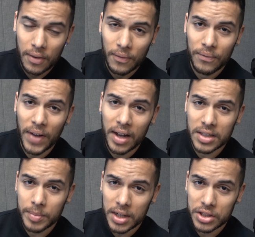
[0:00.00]

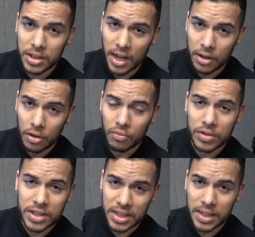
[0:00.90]
fouls Mascherano,
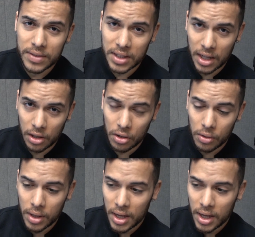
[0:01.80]
receives a yellow,